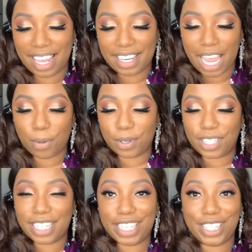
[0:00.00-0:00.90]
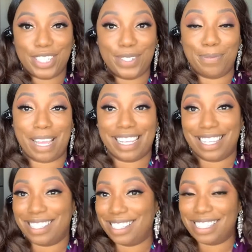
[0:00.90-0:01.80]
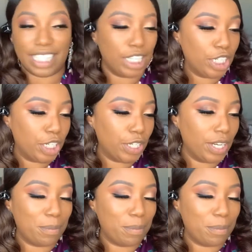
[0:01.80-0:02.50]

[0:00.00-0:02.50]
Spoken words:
Now we're gonna get into my concealer.